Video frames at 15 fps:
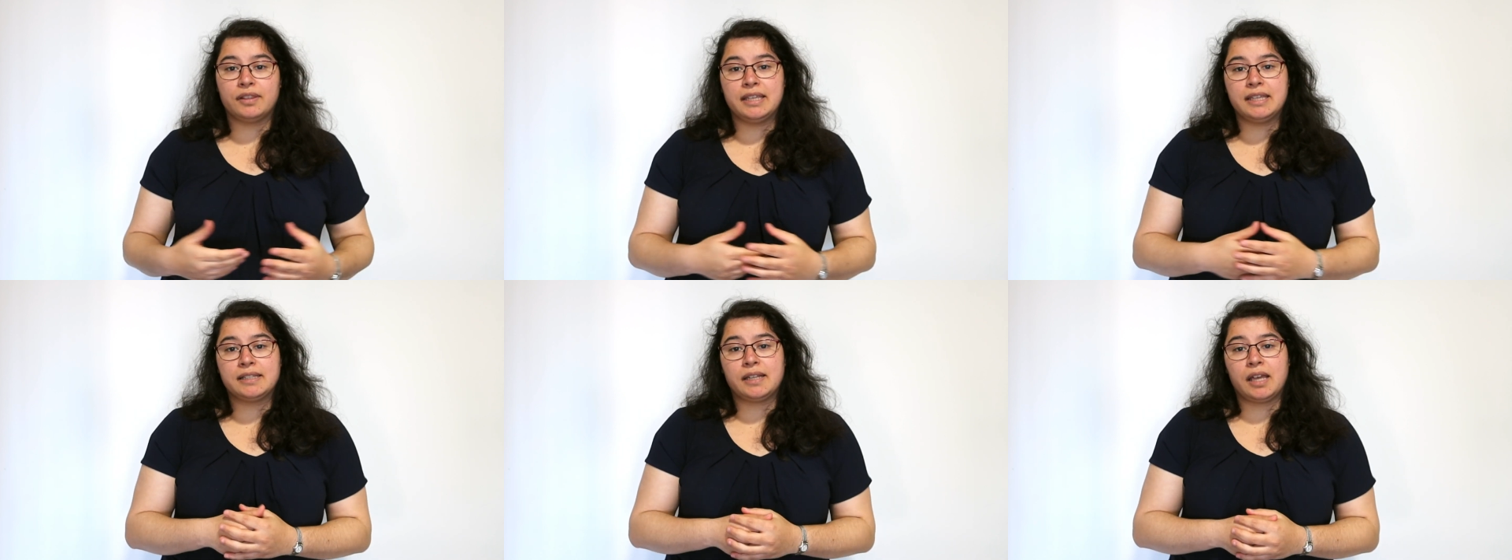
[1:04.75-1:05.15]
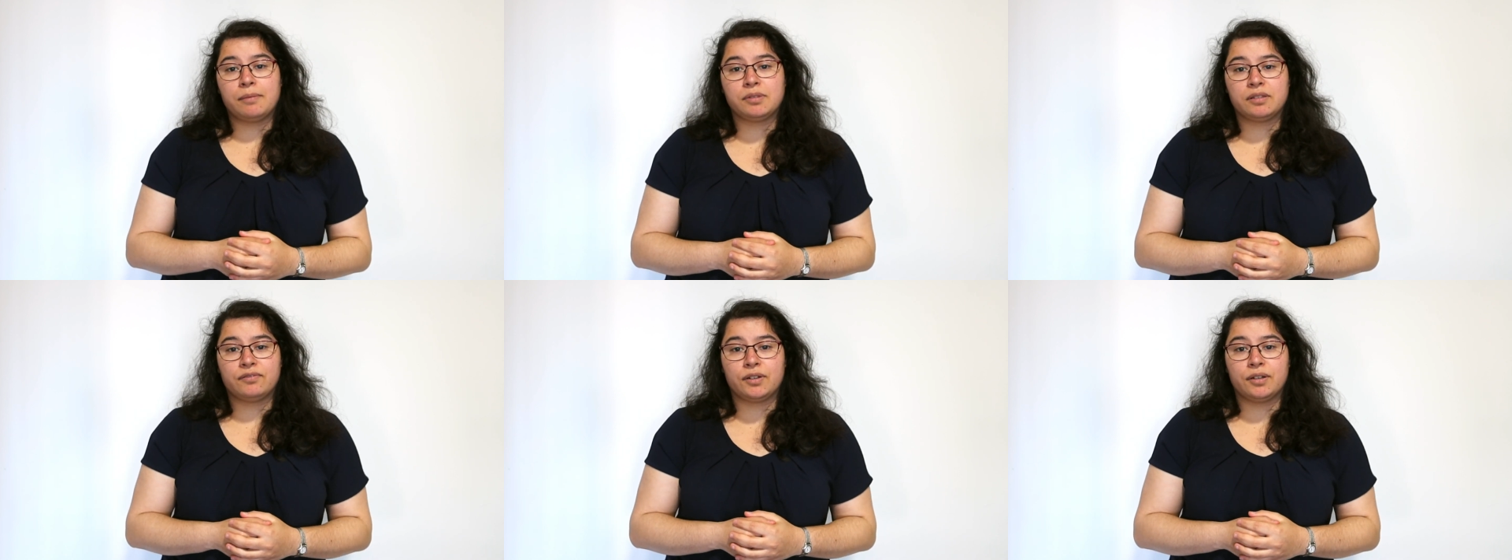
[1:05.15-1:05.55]
these
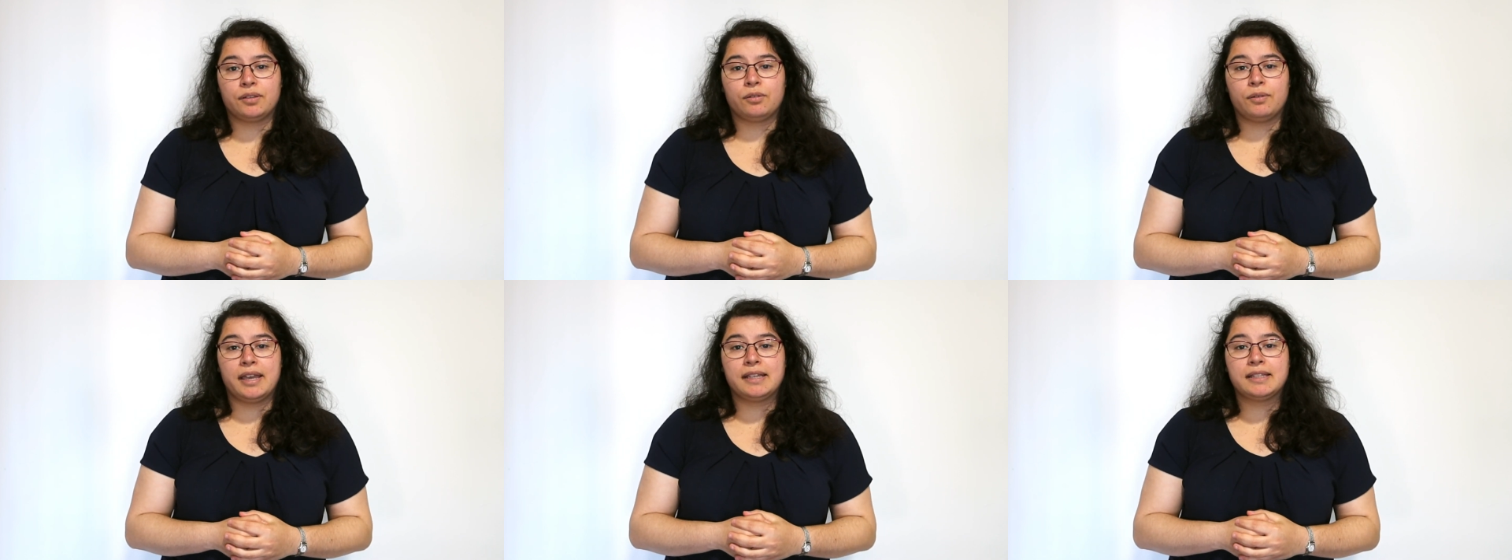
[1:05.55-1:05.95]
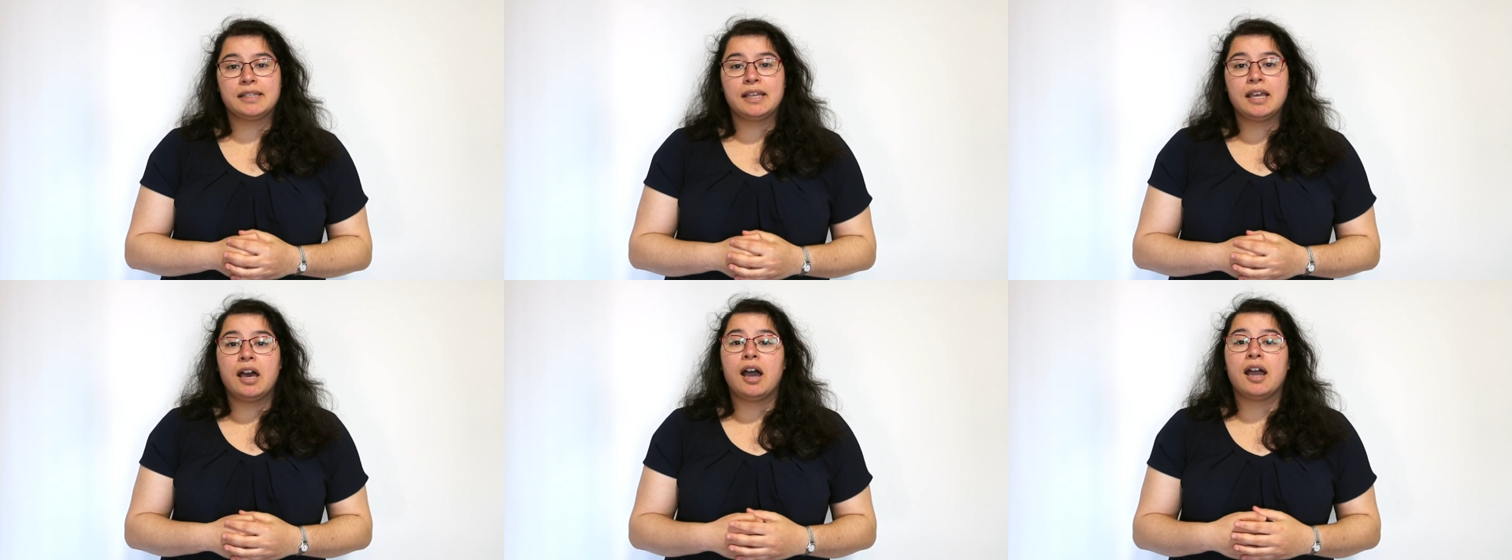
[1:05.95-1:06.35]
types of earthquakes
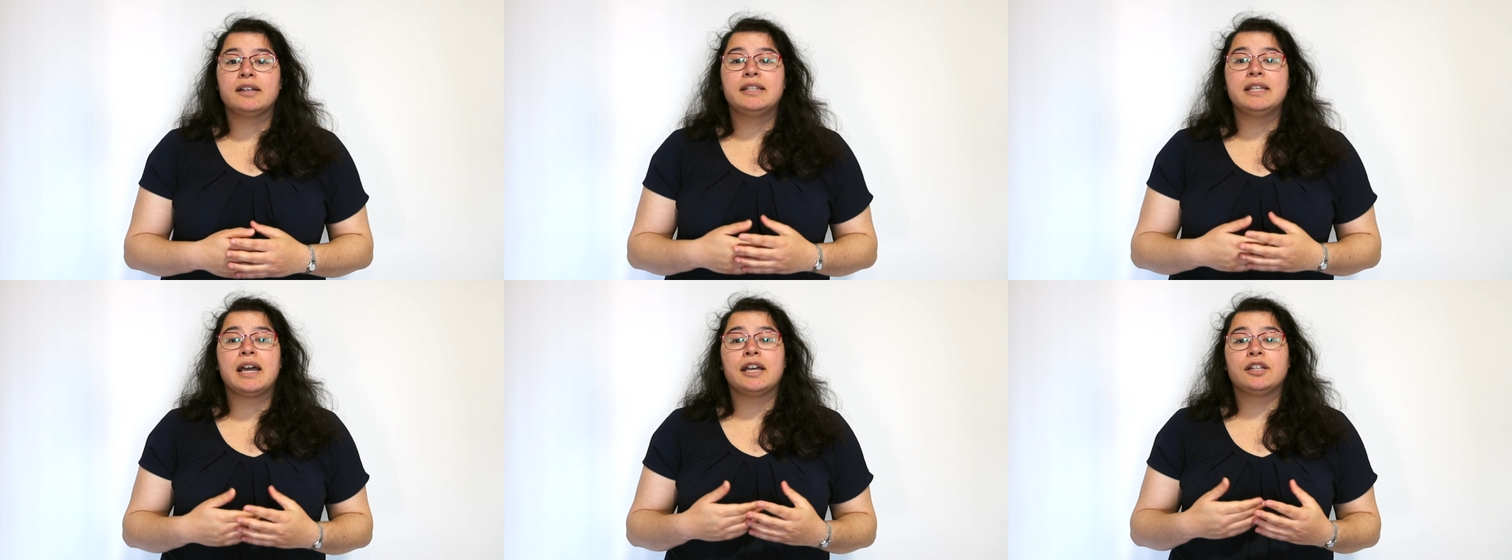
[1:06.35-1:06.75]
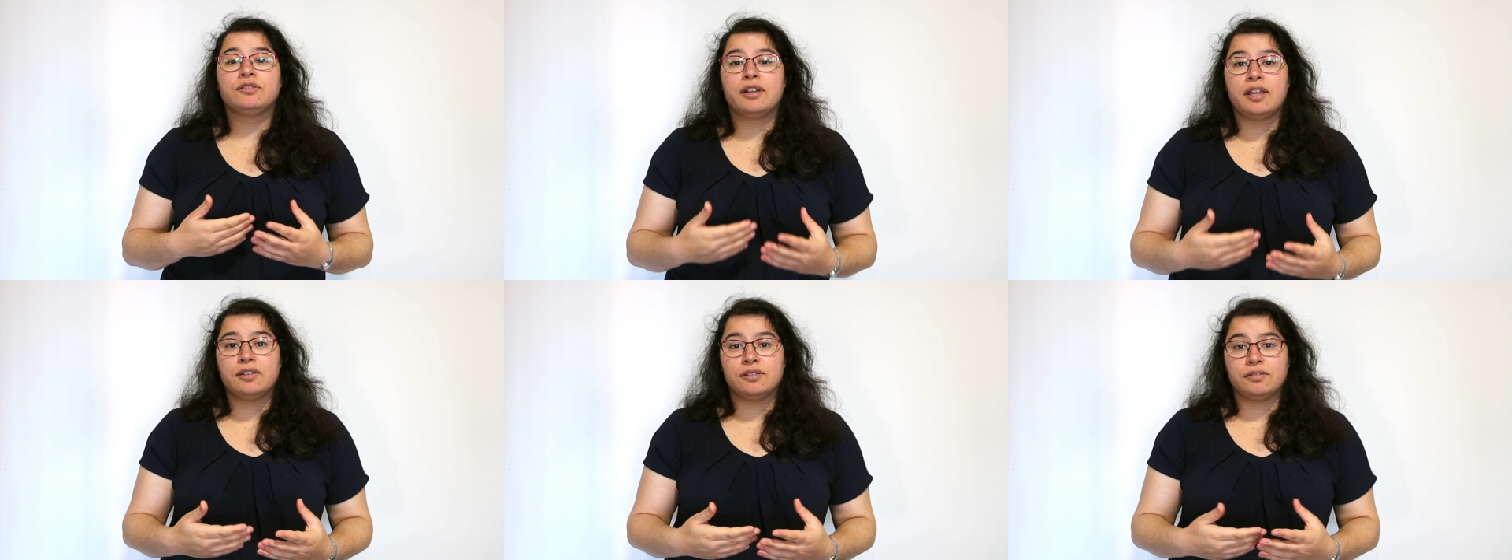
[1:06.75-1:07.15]
are
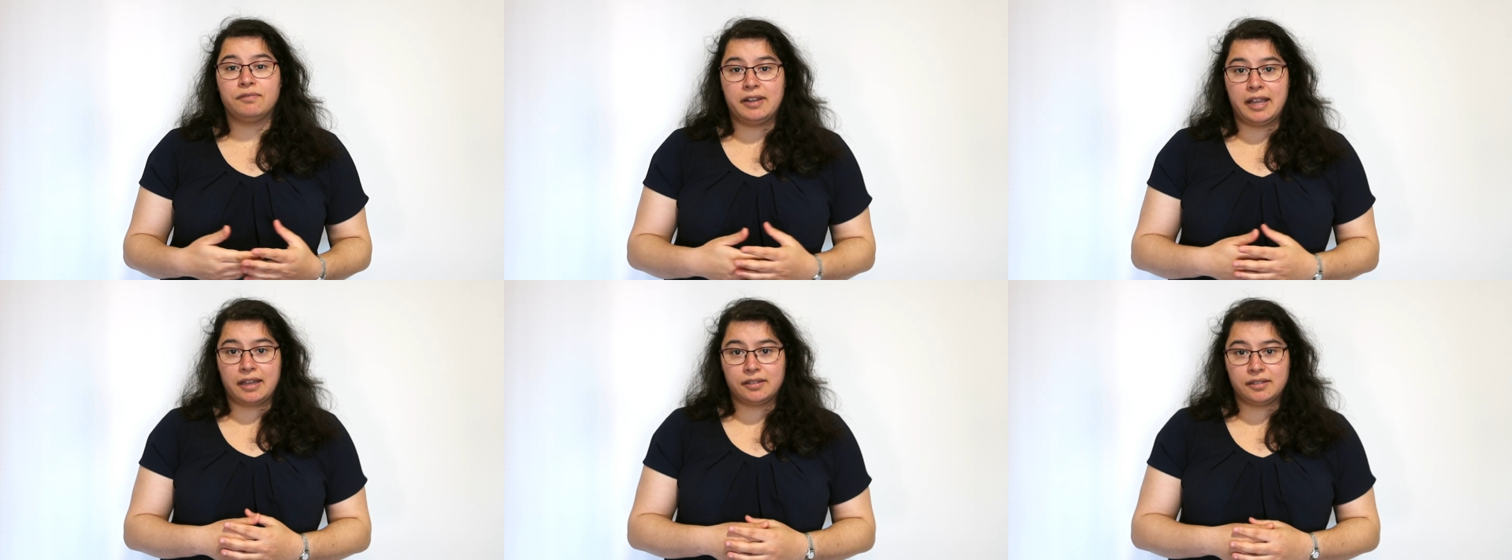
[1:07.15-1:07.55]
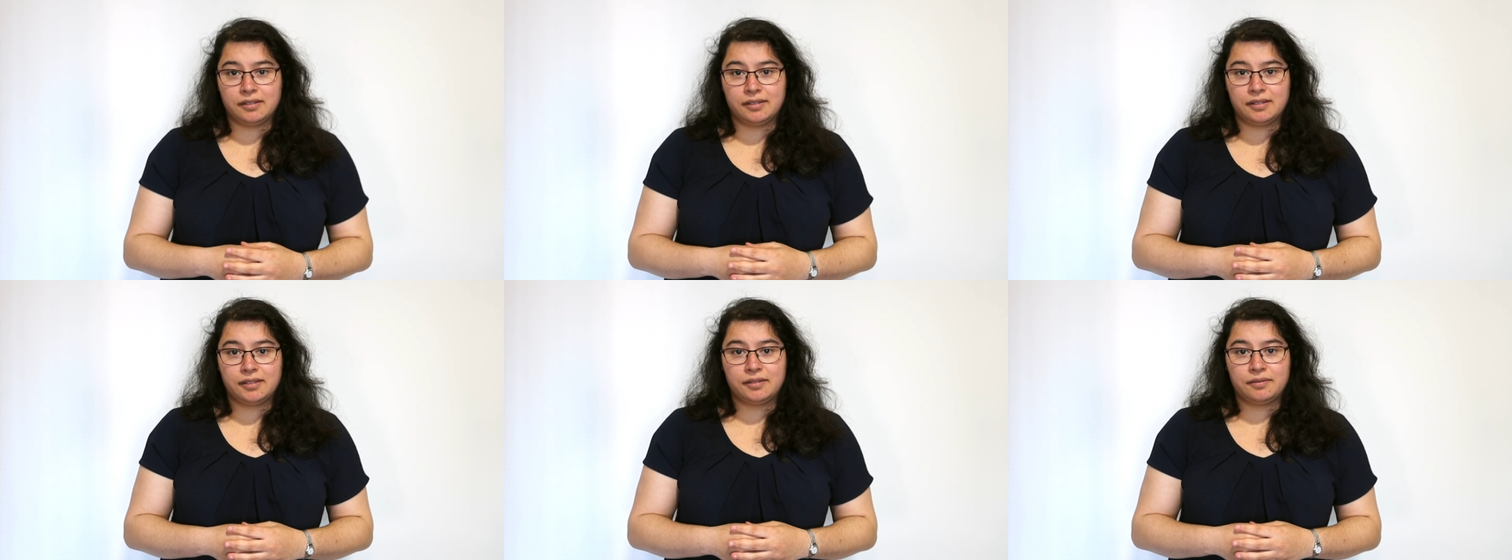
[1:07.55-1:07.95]
dehydration
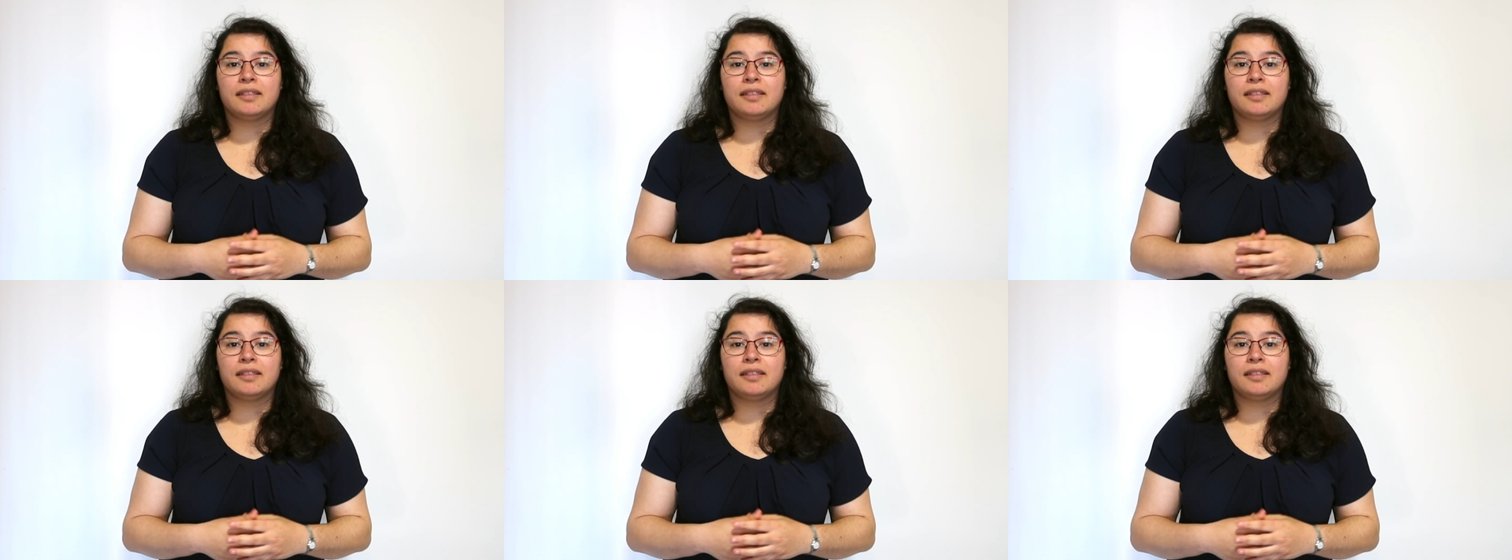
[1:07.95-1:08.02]
reactions.